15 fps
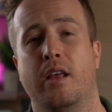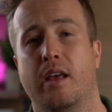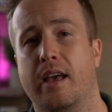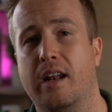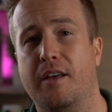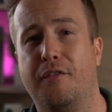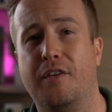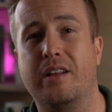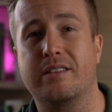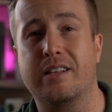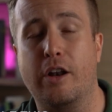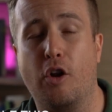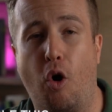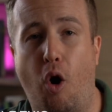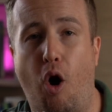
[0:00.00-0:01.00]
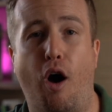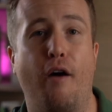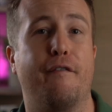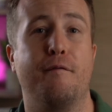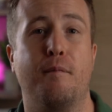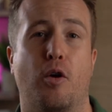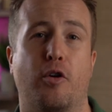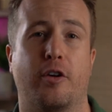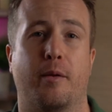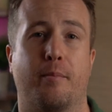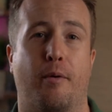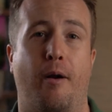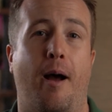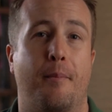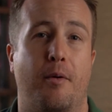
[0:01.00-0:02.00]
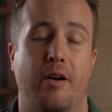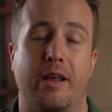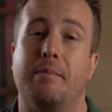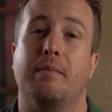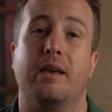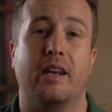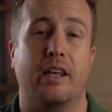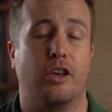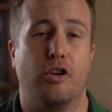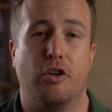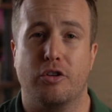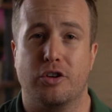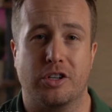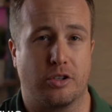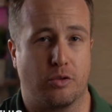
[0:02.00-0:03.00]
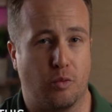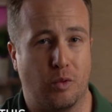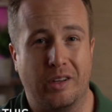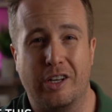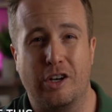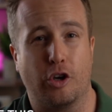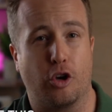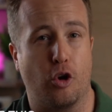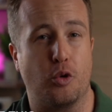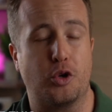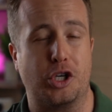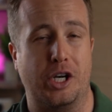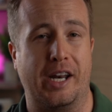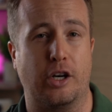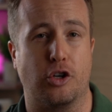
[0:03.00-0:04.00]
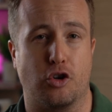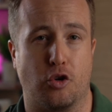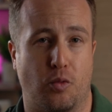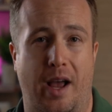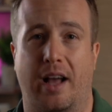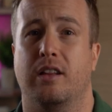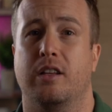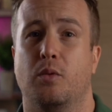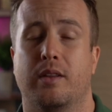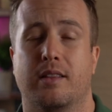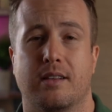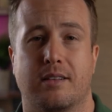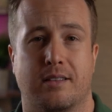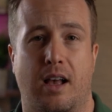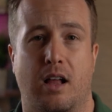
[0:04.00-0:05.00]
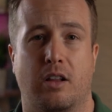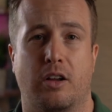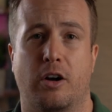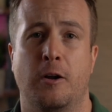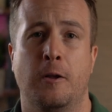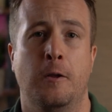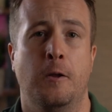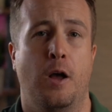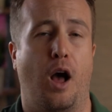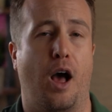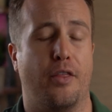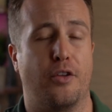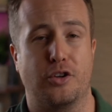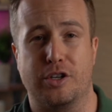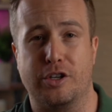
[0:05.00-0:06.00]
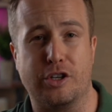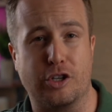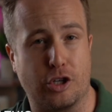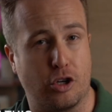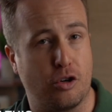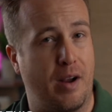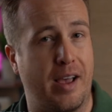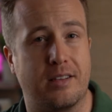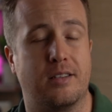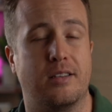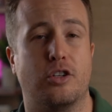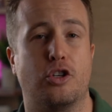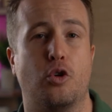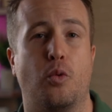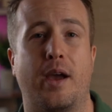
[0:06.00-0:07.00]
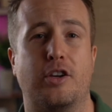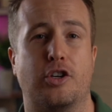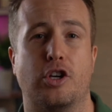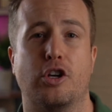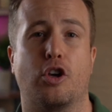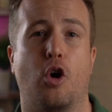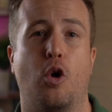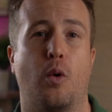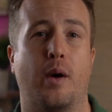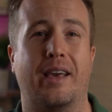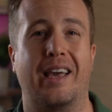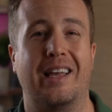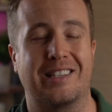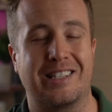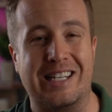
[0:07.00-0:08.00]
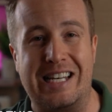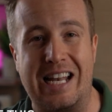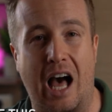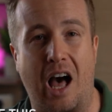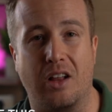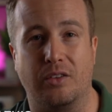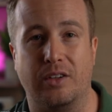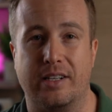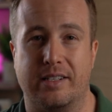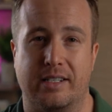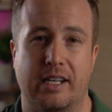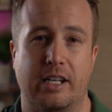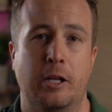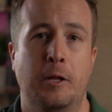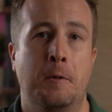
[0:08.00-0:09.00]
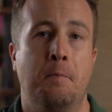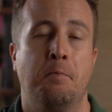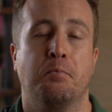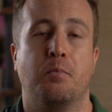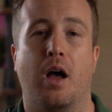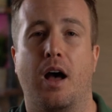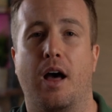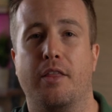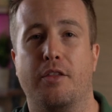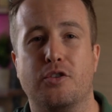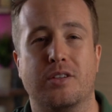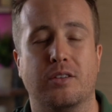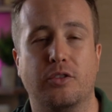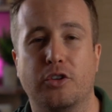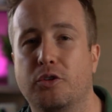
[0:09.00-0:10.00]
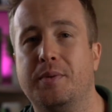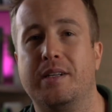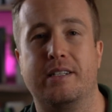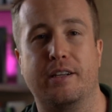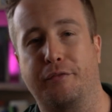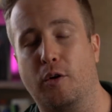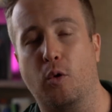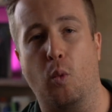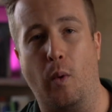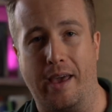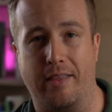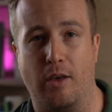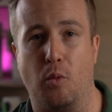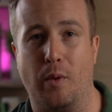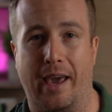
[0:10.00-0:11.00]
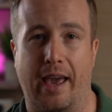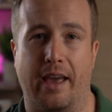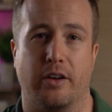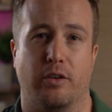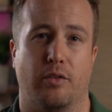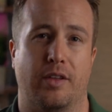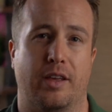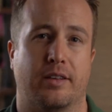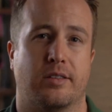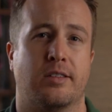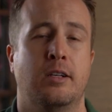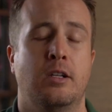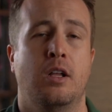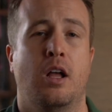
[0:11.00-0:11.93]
And if it is an off-market property, meaning you're just really negotiating directly with the seller, there's a distressed situation going, it's not listed, there's a little bit different way that we handle this.